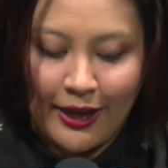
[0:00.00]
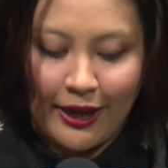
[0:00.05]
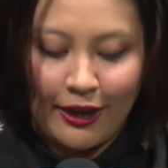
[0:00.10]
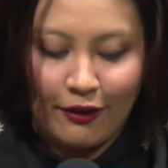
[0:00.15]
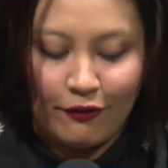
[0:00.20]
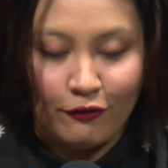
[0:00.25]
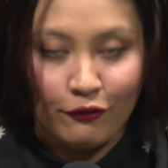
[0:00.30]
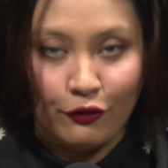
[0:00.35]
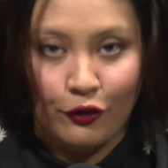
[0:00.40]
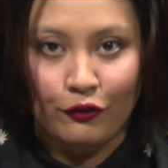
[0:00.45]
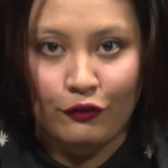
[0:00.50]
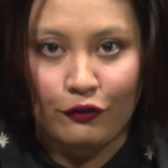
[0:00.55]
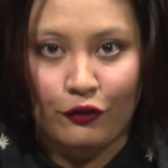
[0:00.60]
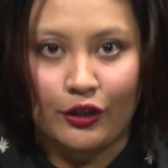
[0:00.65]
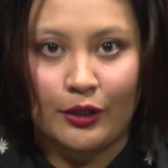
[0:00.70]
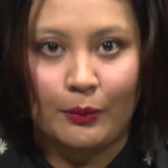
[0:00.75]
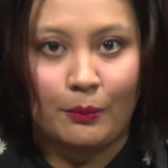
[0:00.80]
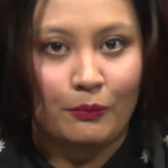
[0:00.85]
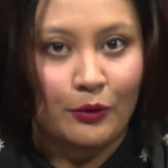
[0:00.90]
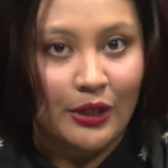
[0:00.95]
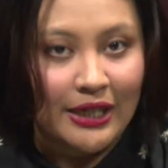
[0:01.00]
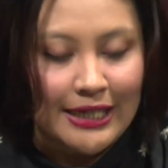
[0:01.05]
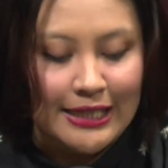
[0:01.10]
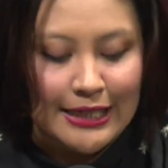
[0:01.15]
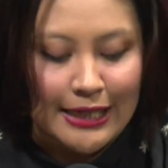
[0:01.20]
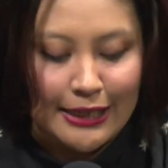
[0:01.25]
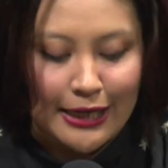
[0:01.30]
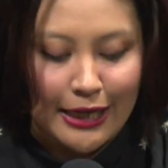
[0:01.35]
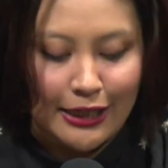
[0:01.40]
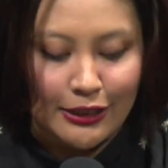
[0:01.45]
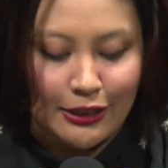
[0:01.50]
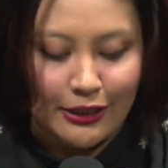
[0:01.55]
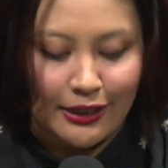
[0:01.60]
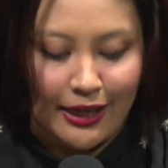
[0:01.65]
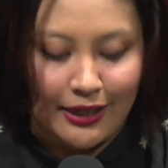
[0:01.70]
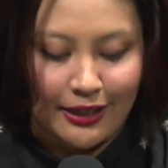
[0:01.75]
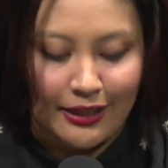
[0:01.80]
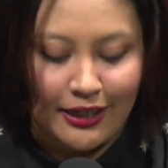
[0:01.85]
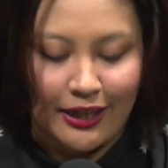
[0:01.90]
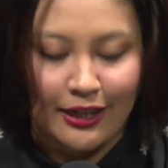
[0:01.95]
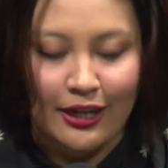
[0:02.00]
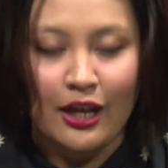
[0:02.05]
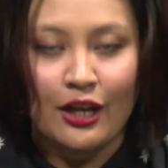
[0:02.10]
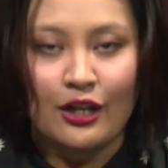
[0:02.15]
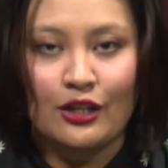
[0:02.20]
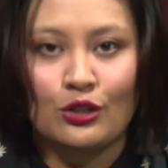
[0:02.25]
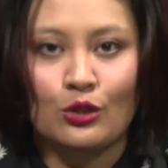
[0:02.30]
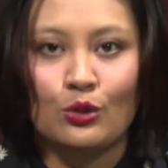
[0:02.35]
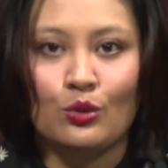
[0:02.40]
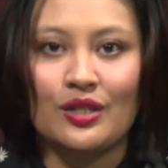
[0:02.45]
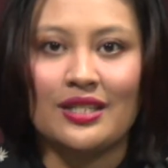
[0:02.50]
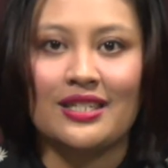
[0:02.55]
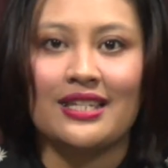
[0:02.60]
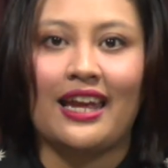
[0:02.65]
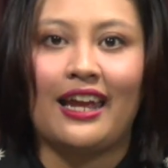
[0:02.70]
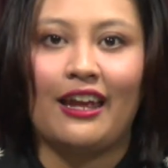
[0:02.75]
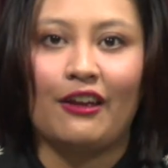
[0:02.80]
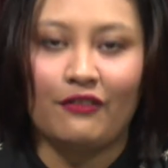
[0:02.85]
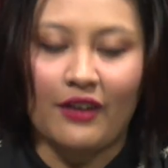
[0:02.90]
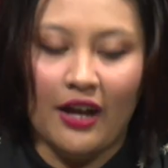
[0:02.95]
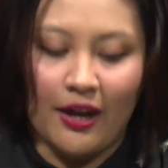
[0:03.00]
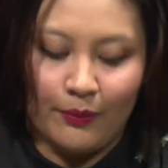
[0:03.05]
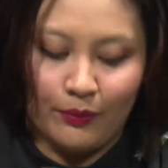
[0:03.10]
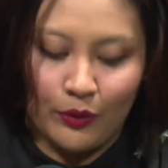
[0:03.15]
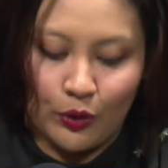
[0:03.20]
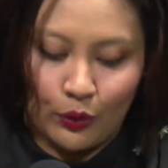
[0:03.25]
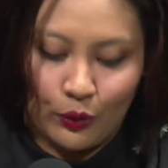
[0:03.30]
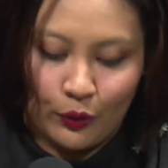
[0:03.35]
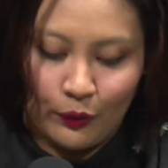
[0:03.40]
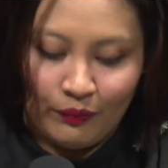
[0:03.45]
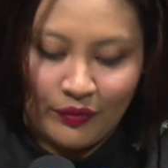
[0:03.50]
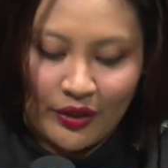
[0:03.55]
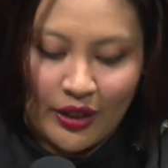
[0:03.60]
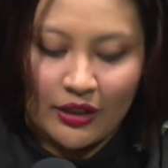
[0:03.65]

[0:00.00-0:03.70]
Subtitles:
and vote for the Pakatan national candidate to save UMNO.